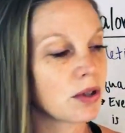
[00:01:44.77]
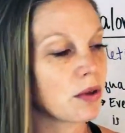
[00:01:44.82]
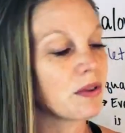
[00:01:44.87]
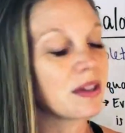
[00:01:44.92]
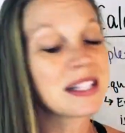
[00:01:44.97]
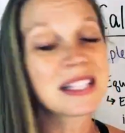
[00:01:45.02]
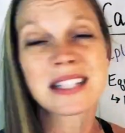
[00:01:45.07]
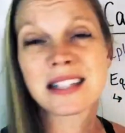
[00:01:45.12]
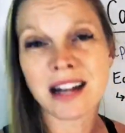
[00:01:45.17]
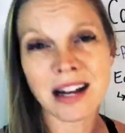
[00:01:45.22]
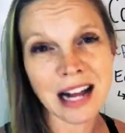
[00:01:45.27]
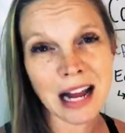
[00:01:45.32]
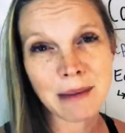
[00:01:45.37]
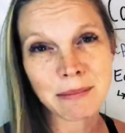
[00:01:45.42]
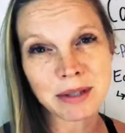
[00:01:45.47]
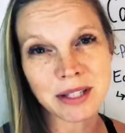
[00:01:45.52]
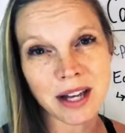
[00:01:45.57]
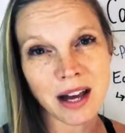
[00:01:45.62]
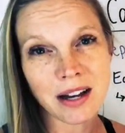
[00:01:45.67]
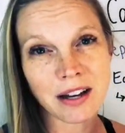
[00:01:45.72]
So this is on
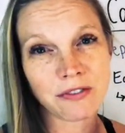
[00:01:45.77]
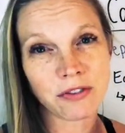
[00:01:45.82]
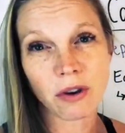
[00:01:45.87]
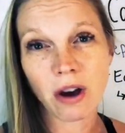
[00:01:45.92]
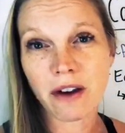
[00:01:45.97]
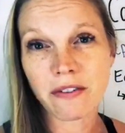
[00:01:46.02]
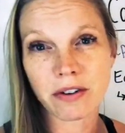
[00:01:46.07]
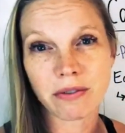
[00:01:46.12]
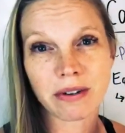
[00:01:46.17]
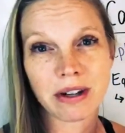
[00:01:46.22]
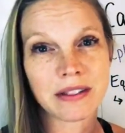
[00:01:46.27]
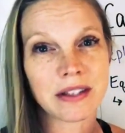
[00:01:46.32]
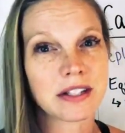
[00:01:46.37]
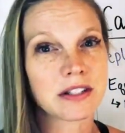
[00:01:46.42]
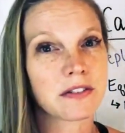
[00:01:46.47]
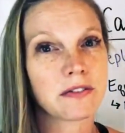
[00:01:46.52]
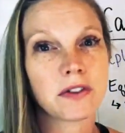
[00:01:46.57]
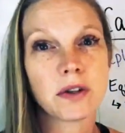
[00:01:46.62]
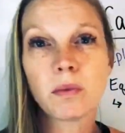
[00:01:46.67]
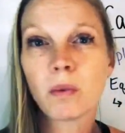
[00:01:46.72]
Amazon. If you haven't read
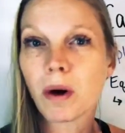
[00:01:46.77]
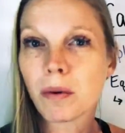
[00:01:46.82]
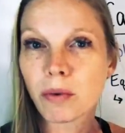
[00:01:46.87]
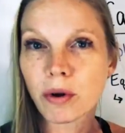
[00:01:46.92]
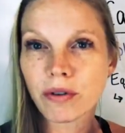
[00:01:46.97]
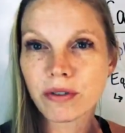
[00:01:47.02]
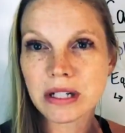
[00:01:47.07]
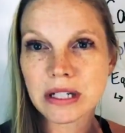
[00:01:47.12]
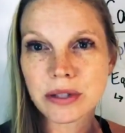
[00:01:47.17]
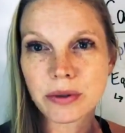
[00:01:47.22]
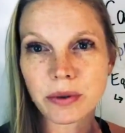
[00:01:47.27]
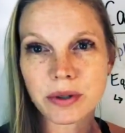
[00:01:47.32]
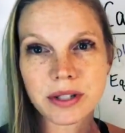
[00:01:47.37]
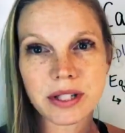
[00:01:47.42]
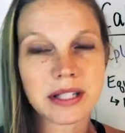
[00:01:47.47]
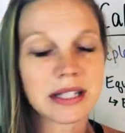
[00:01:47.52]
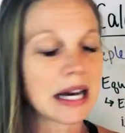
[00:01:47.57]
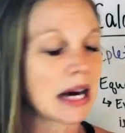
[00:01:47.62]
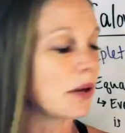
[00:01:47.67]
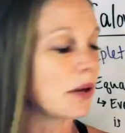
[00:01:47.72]
this, if you want more resources